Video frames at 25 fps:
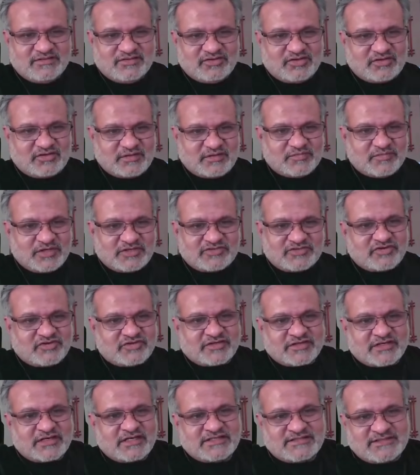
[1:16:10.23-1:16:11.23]
not
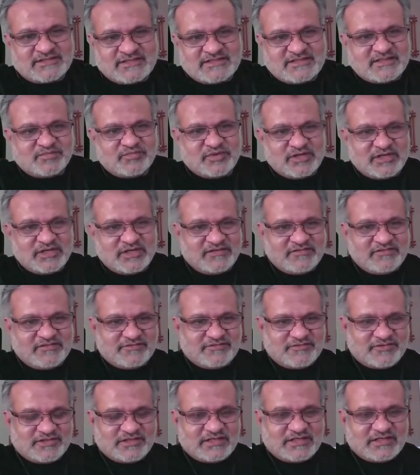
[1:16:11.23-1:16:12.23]
trying to criticize somebody
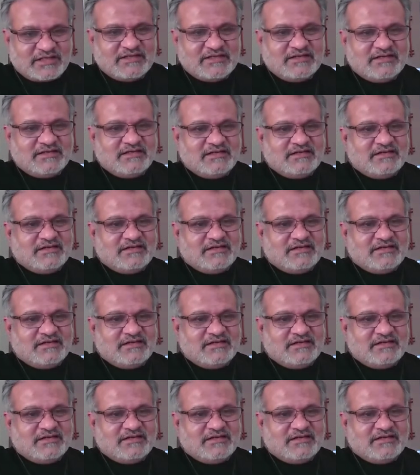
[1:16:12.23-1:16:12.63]
for that.